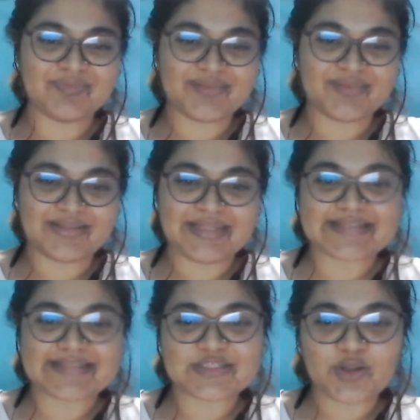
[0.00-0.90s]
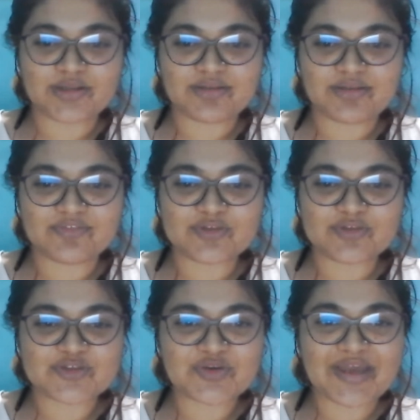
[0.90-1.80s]
Let's not confuse you
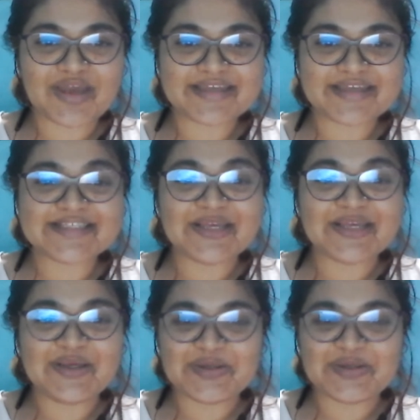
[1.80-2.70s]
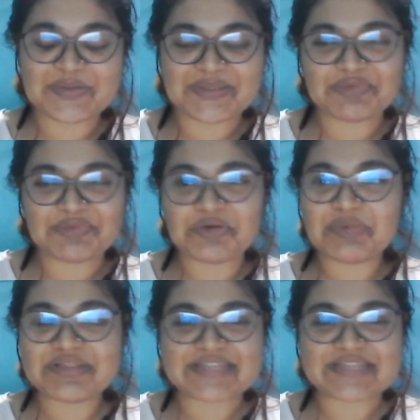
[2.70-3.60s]
guys. Okay, what about the
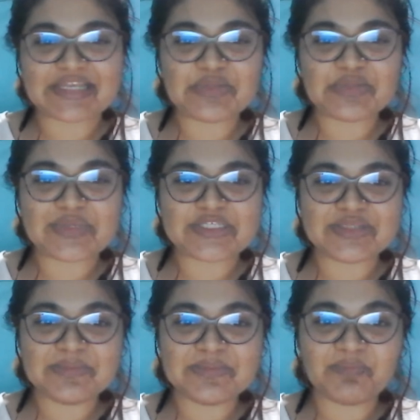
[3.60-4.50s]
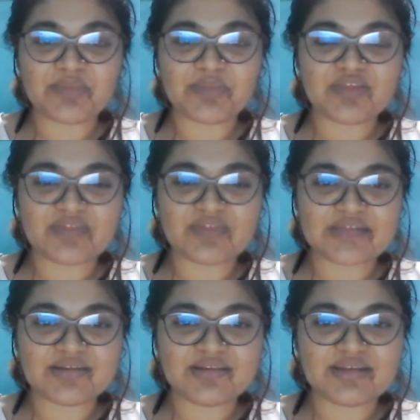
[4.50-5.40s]
second question? A vector in
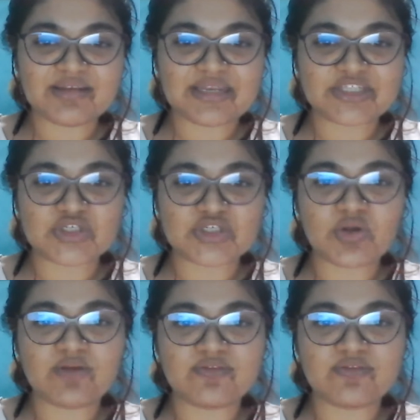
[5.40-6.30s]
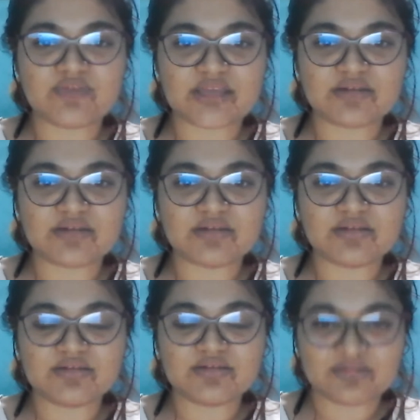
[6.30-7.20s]
the direction option. Of vector.
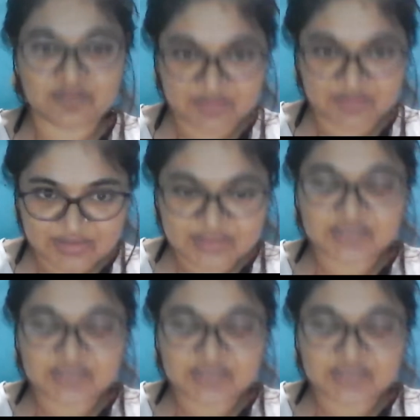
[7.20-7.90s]
Yeah.